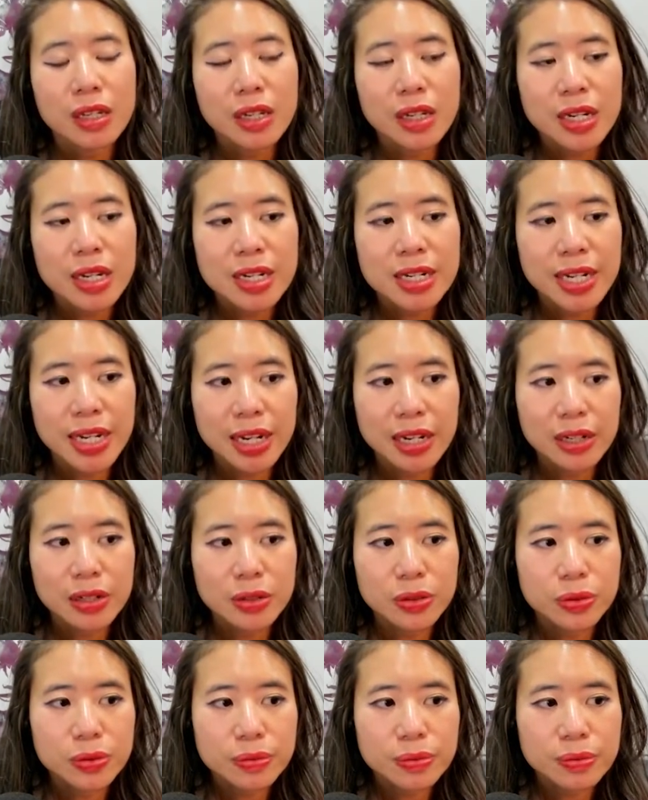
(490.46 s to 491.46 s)

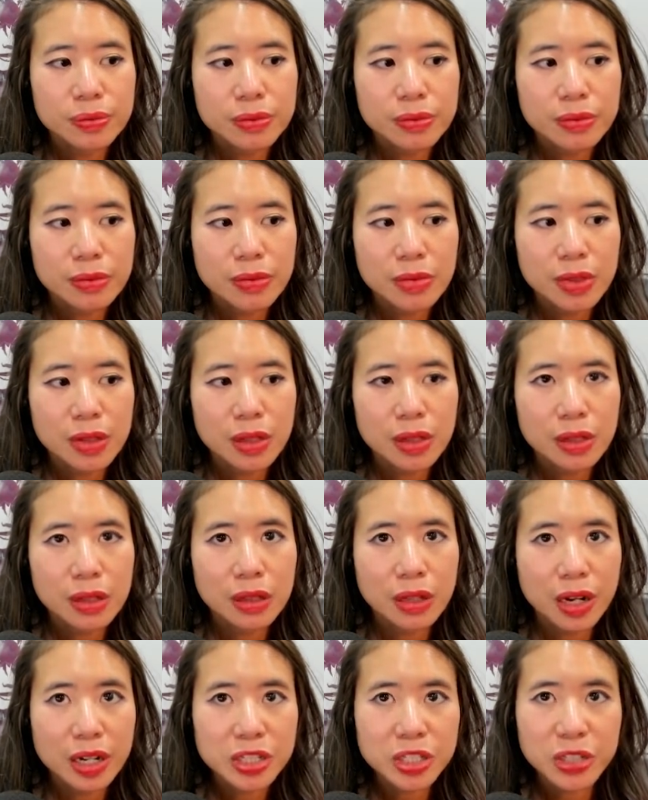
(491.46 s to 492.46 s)
Now,
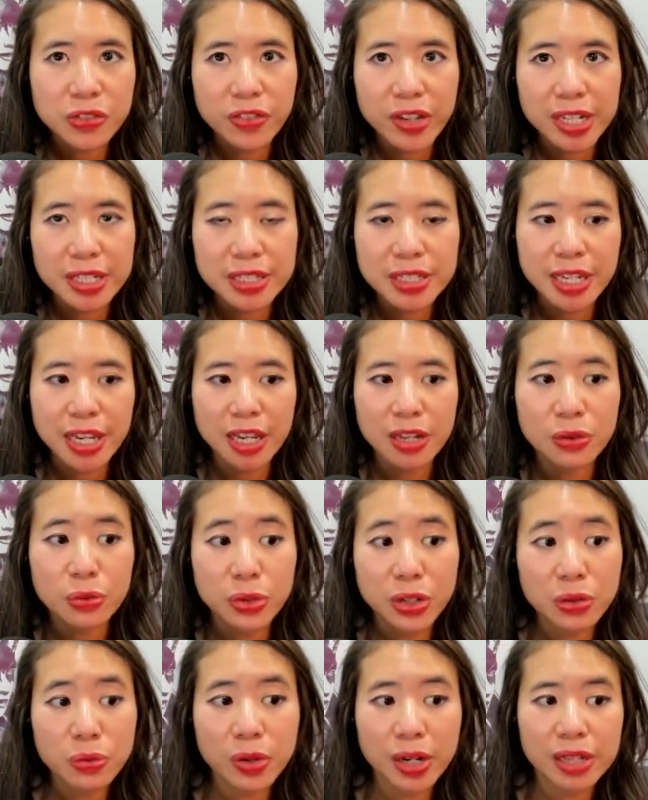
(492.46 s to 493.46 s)
launched effect can
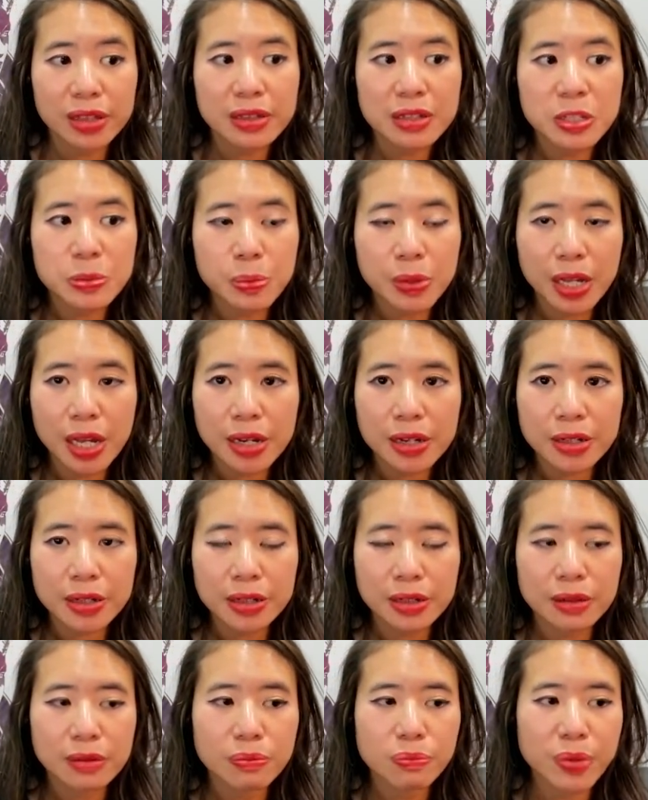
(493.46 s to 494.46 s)
rerun this block
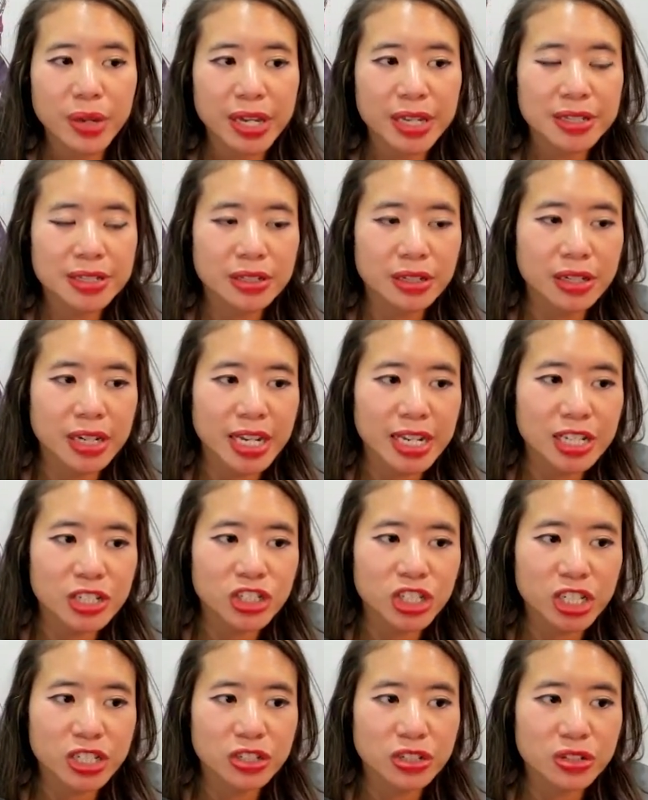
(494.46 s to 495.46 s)
based on any
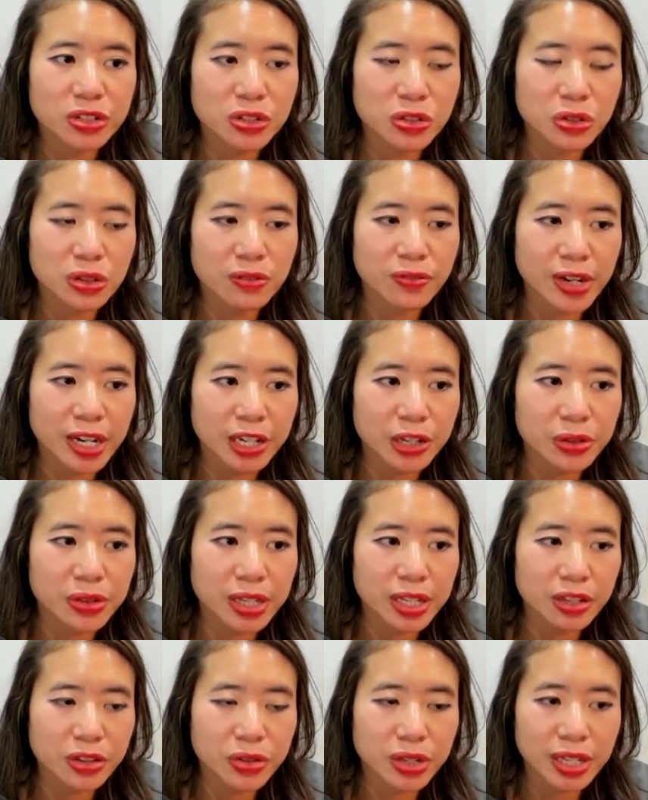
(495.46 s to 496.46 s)
changes to the value
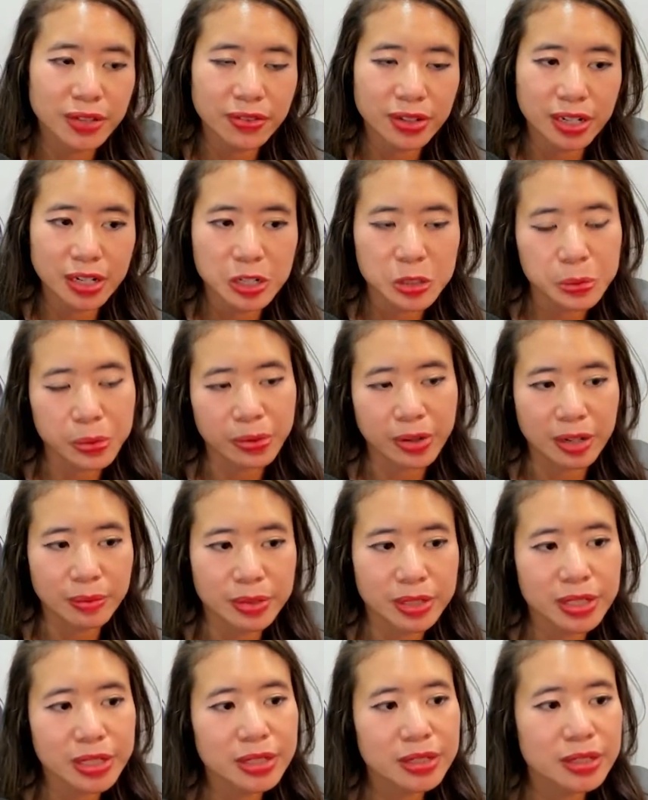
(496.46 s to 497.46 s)
that you give it in its
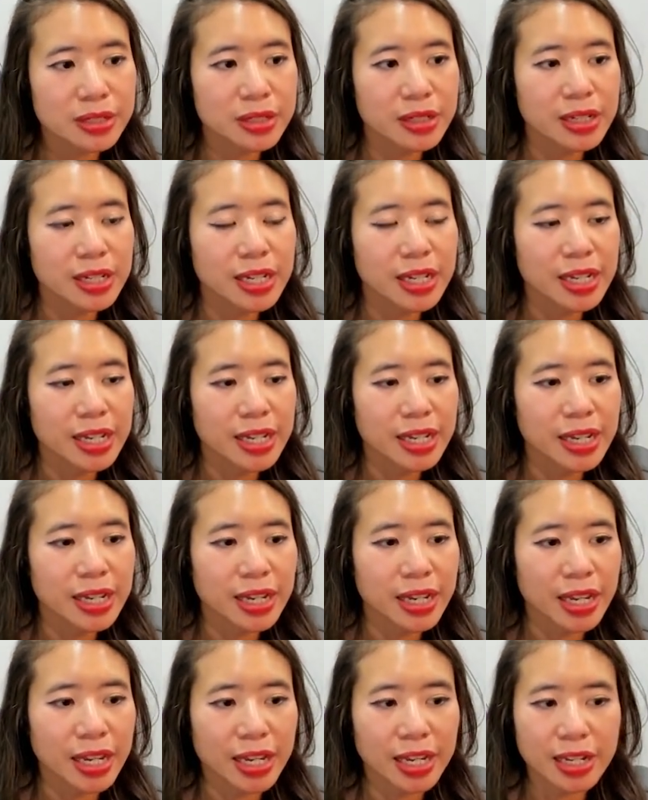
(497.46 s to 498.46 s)
parameters.
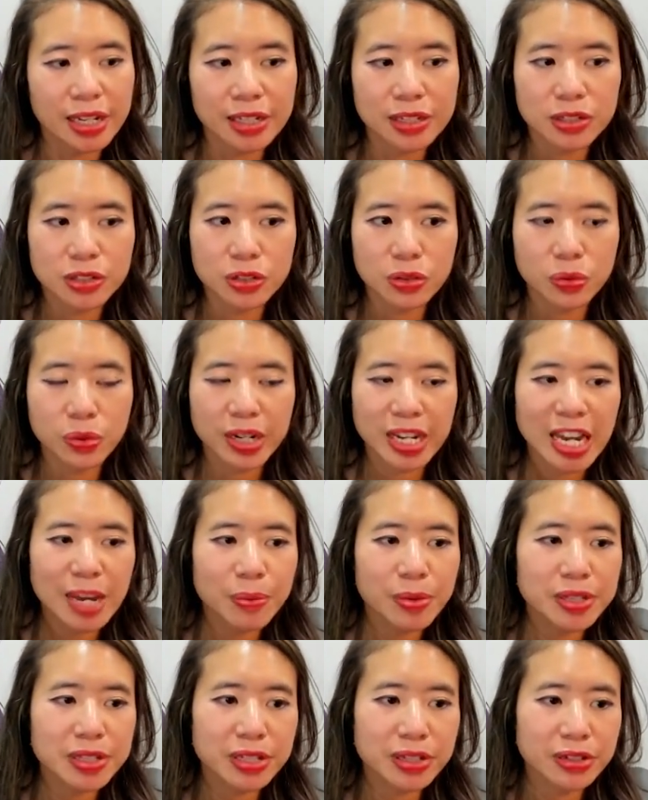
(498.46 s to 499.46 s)
And what
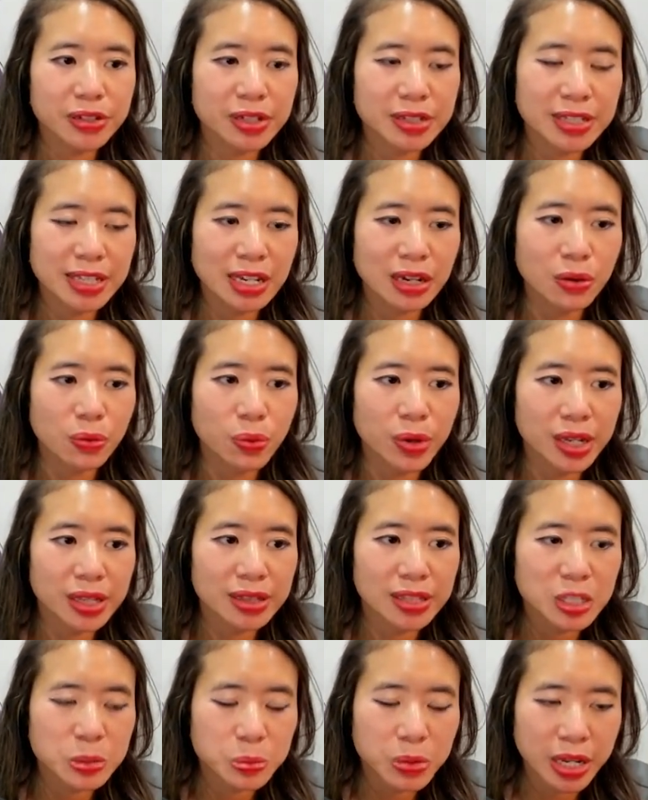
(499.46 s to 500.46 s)
happens here is that when
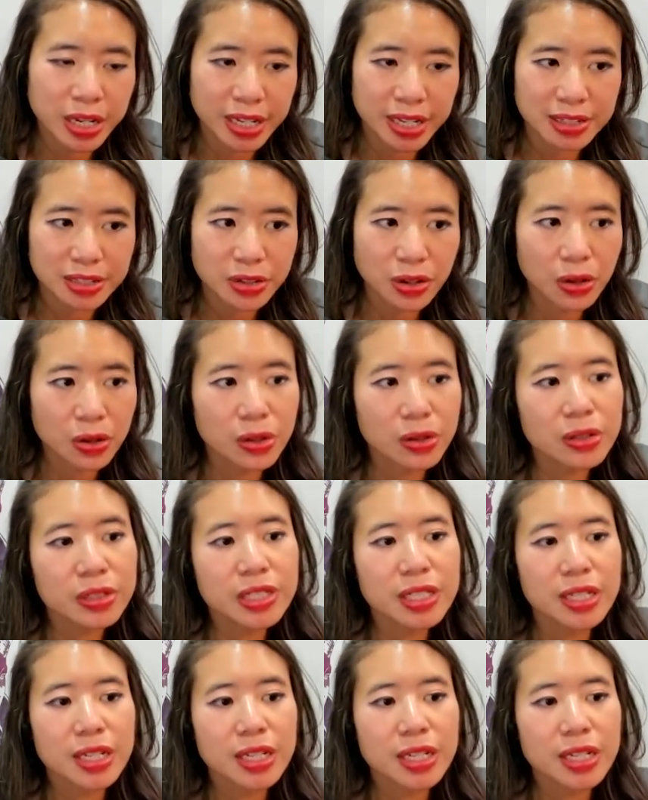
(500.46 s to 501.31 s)
this block gets called,